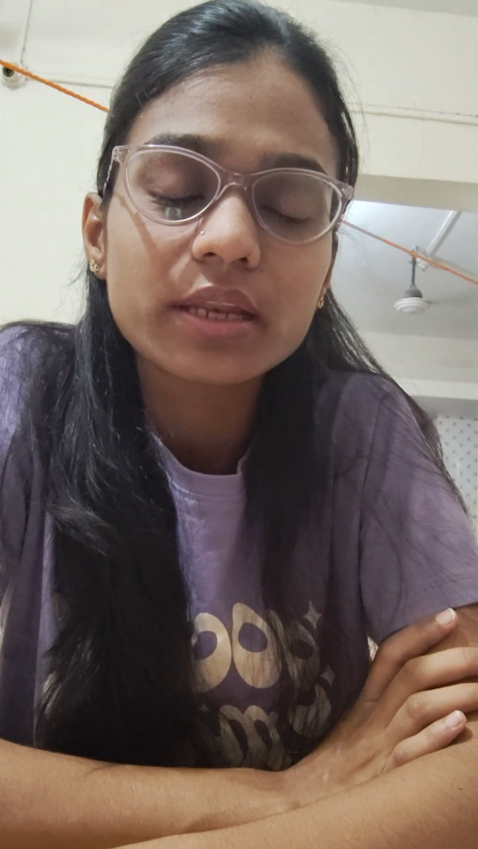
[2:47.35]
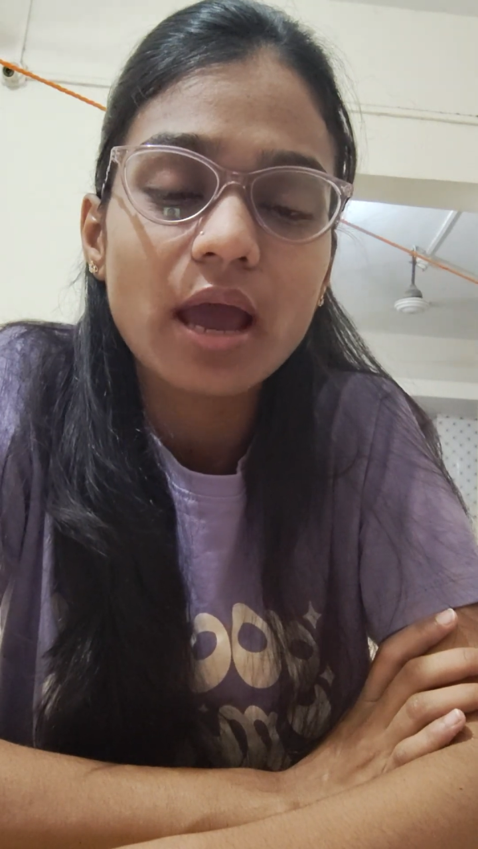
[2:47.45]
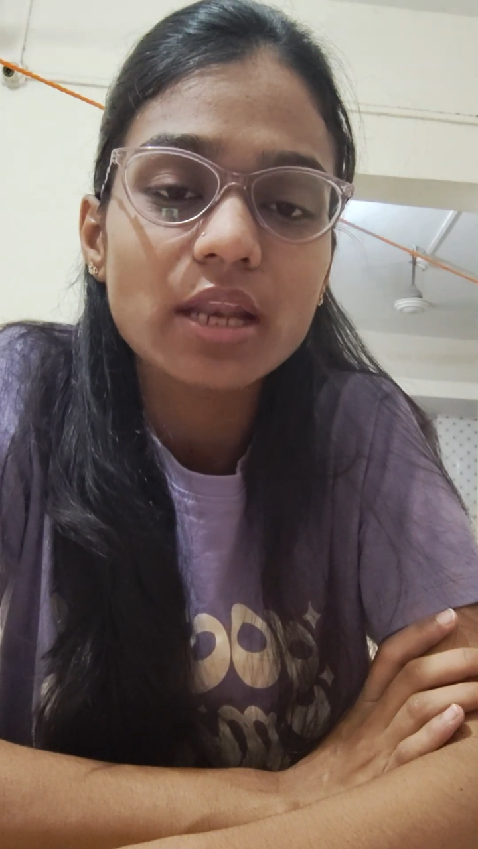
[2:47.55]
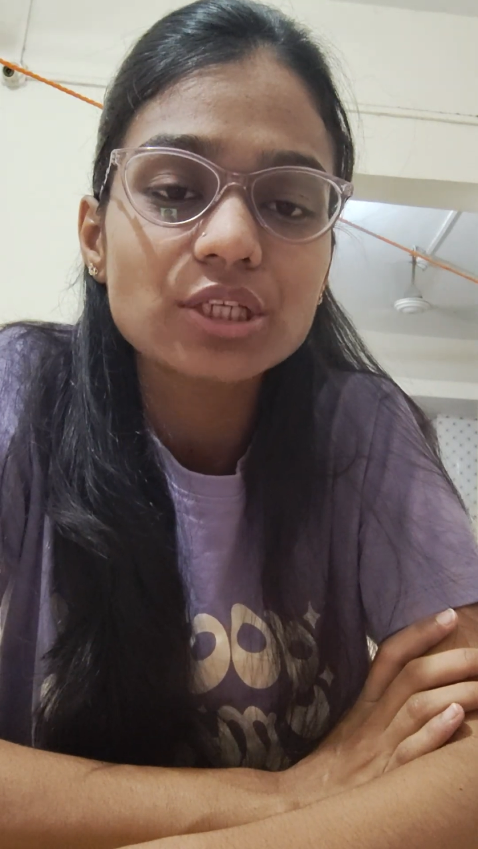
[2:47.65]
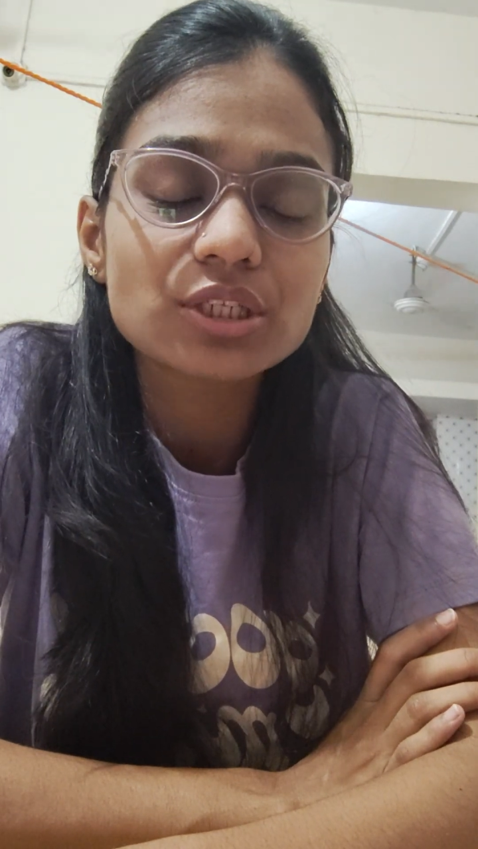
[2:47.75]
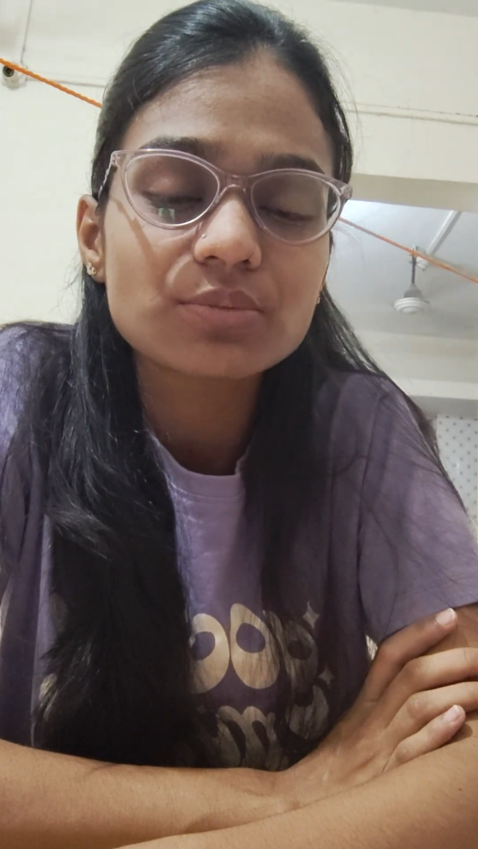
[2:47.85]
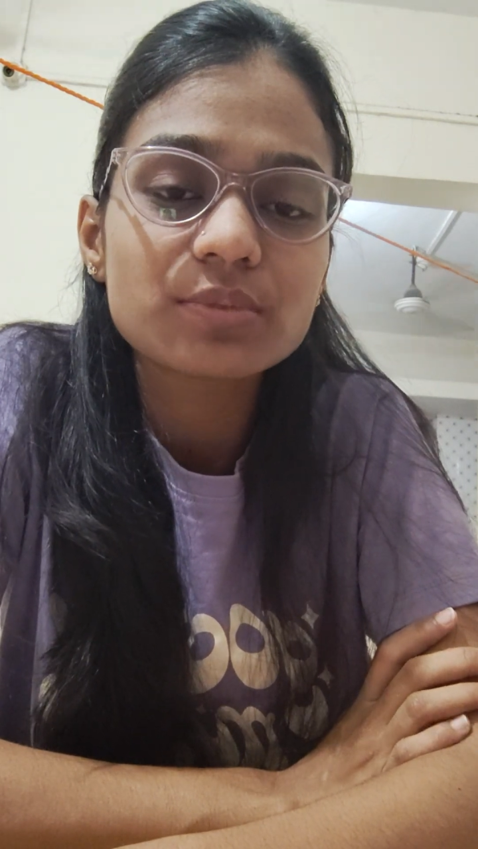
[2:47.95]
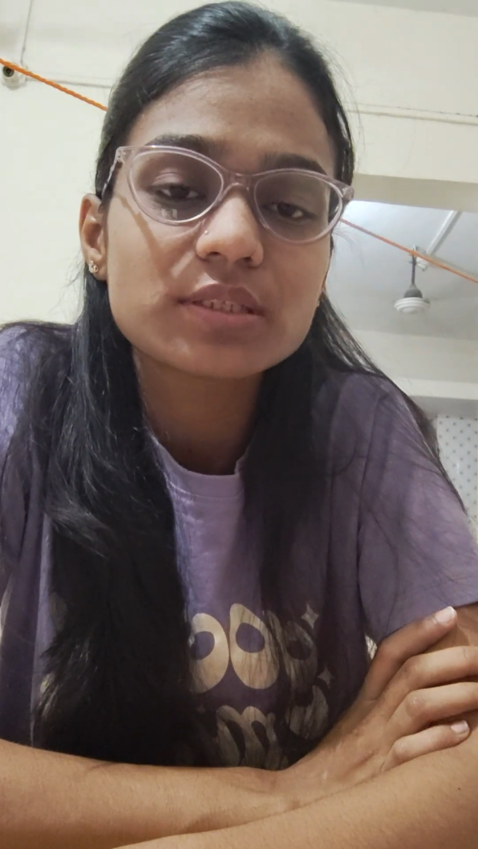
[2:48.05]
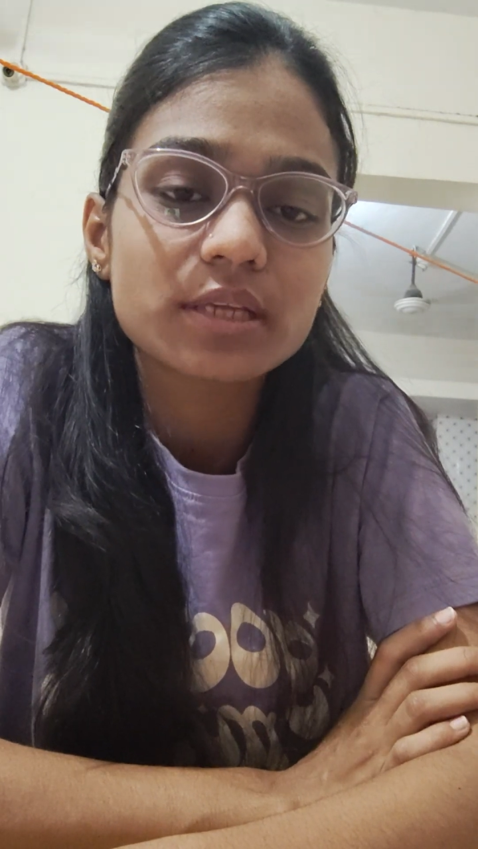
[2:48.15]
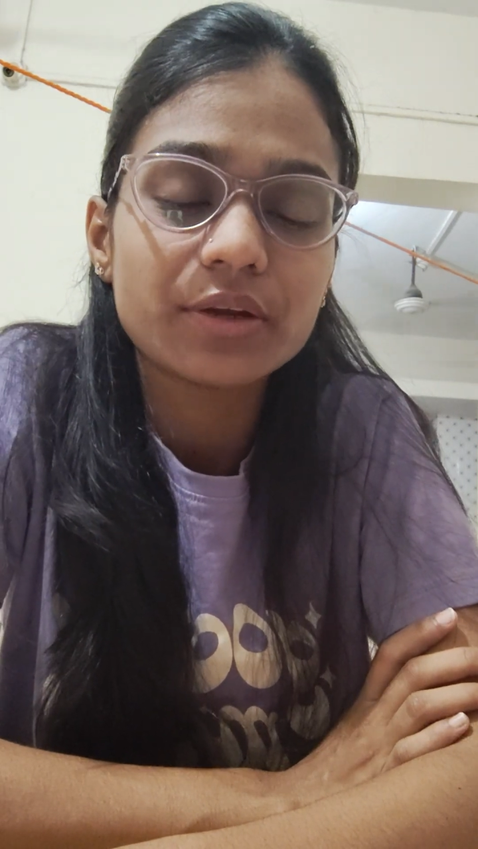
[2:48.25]
inhalation
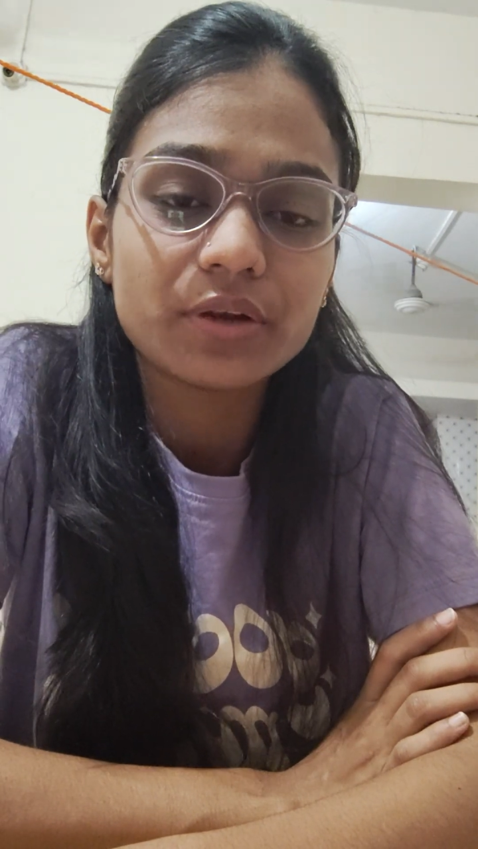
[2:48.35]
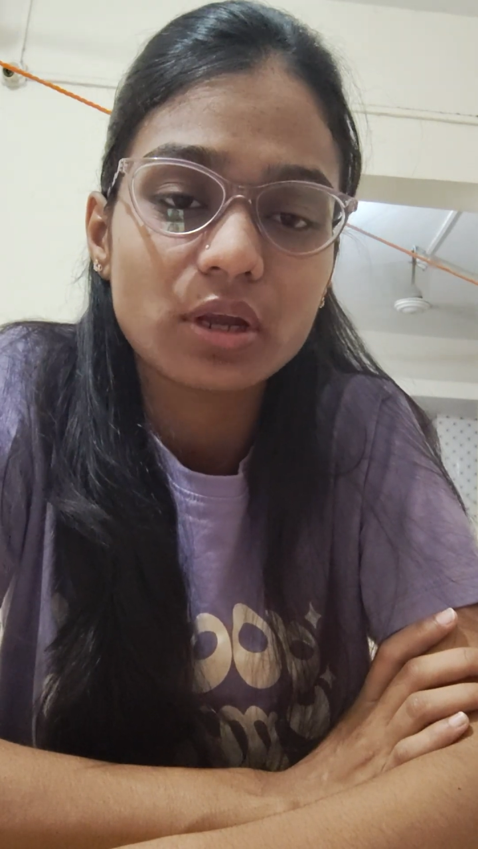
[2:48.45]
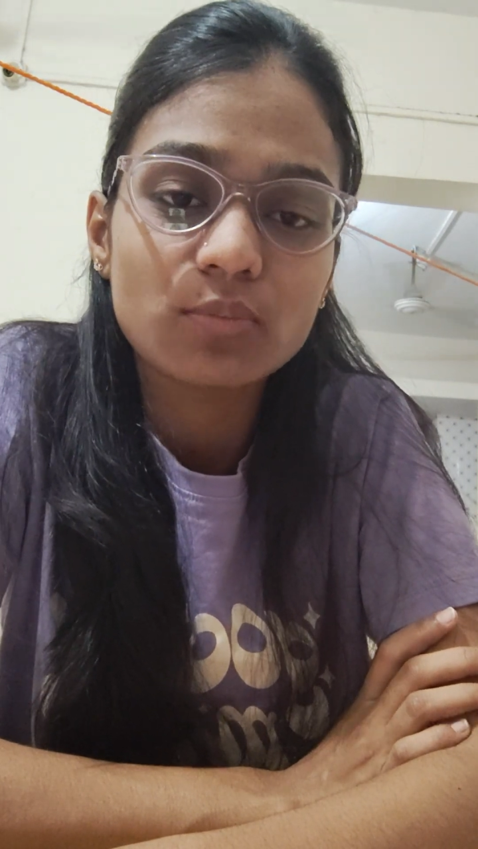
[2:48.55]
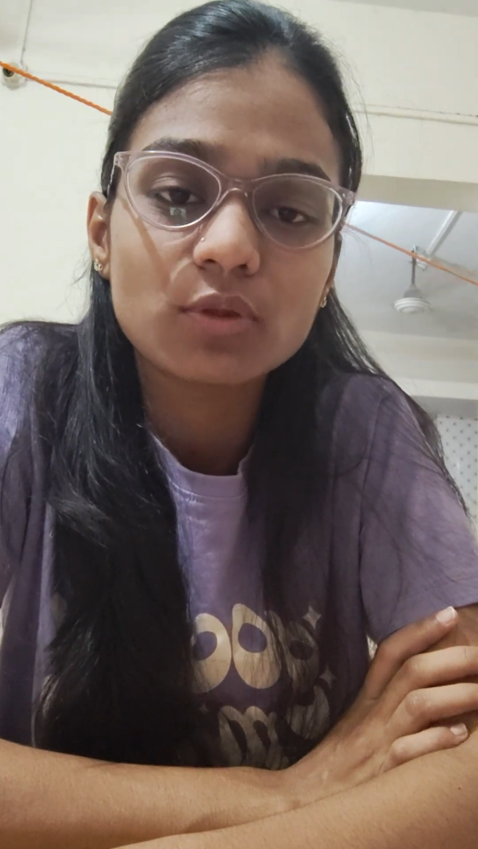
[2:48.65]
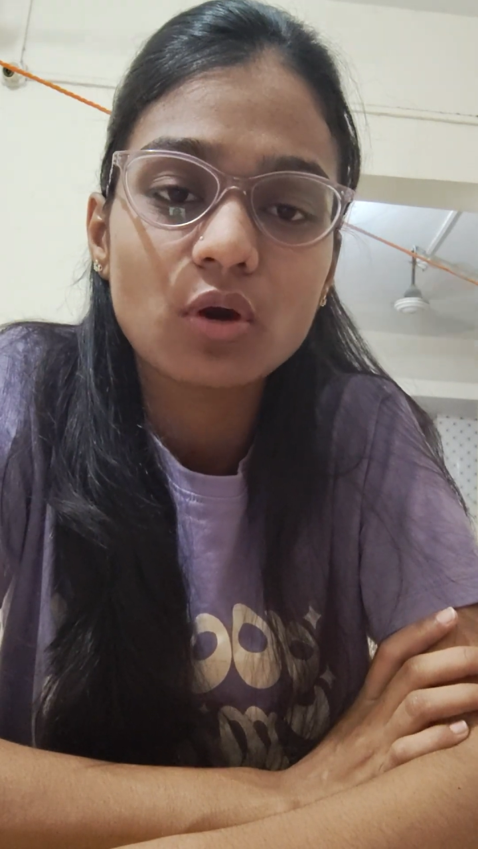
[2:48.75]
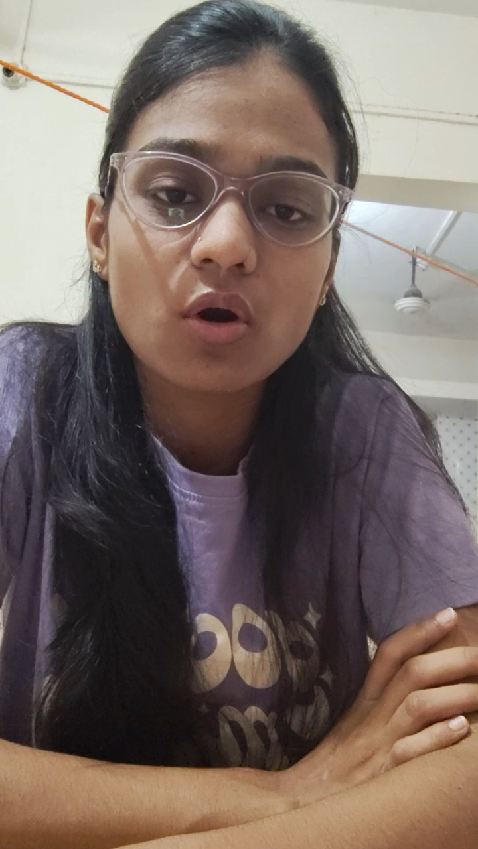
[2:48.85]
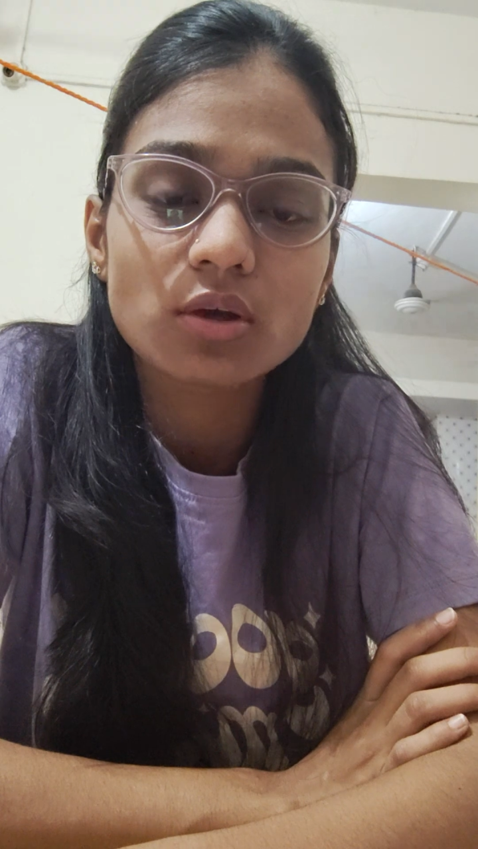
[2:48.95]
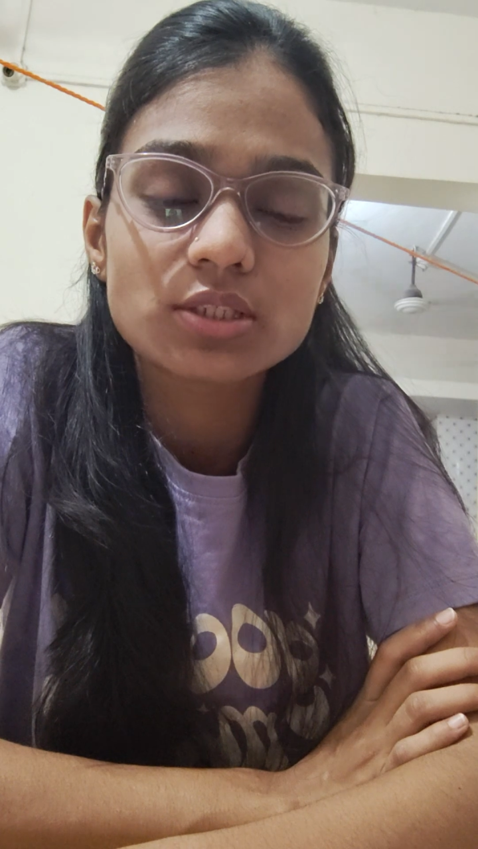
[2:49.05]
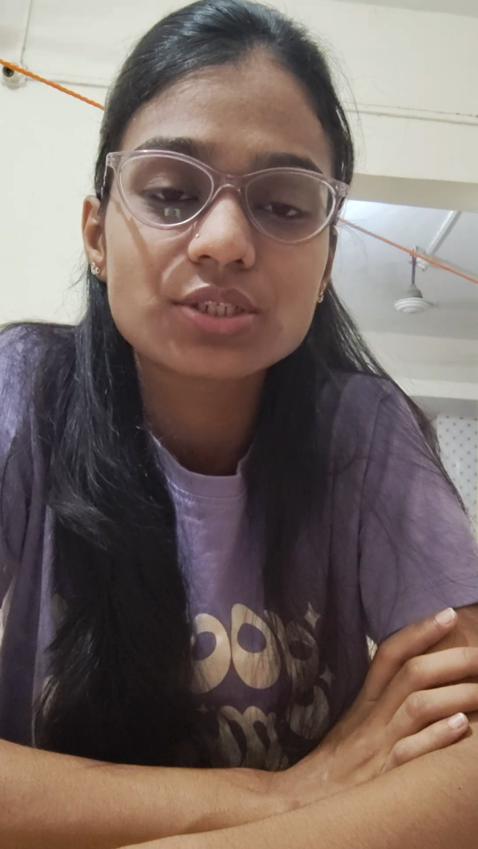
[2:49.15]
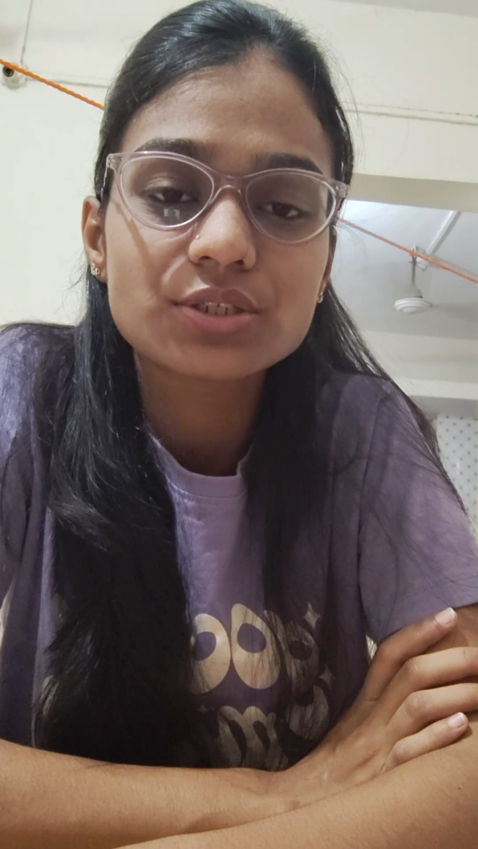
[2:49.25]
means entry of the
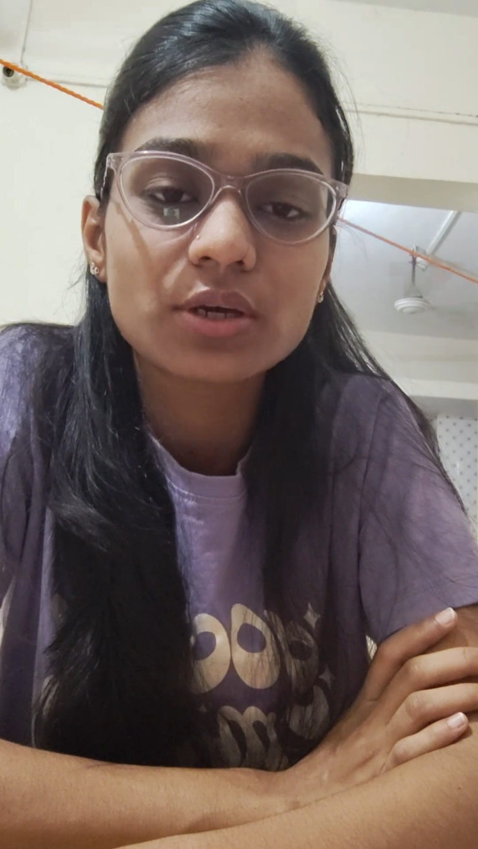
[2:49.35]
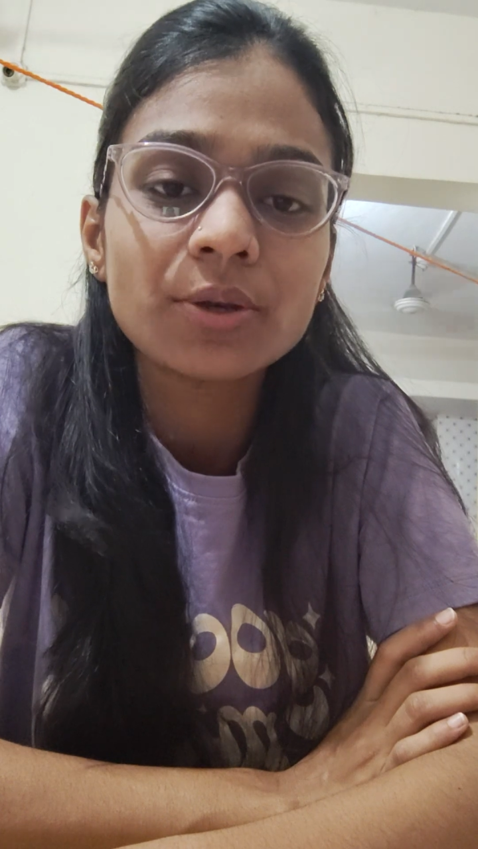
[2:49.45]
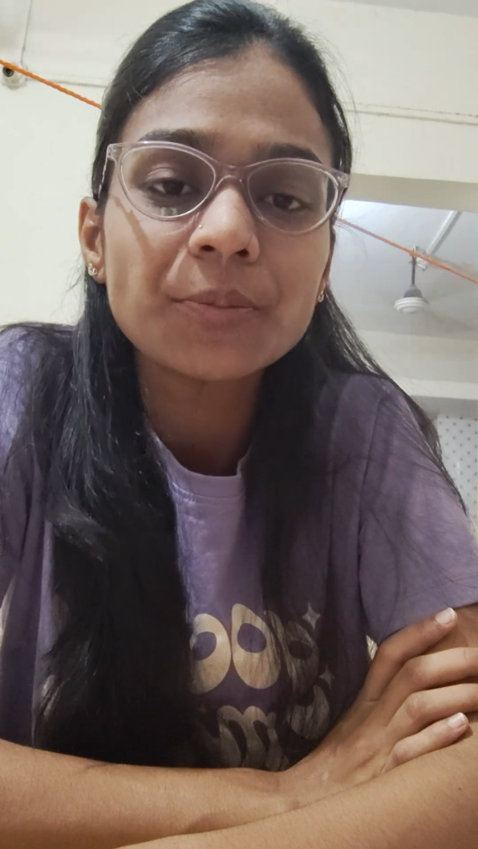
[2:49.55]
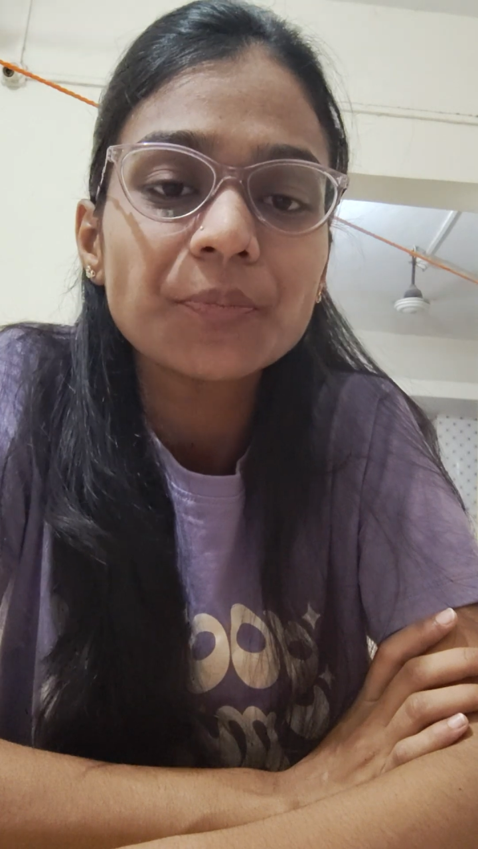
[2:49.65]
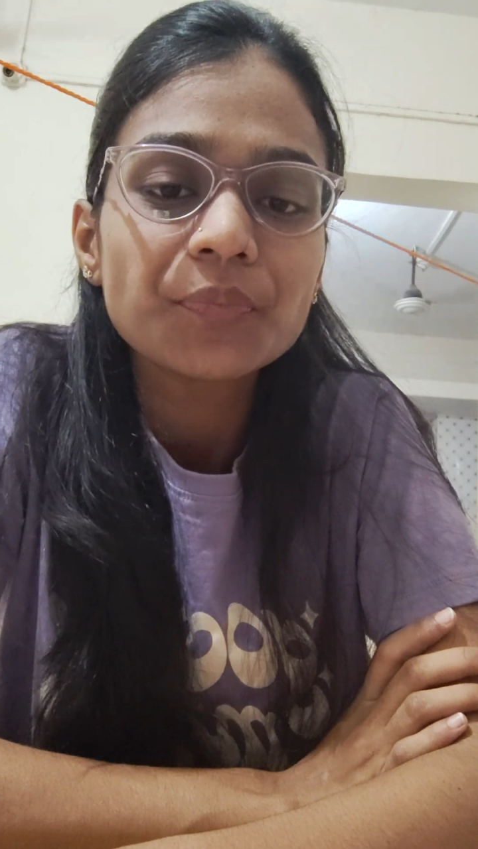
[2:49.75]
oxygen,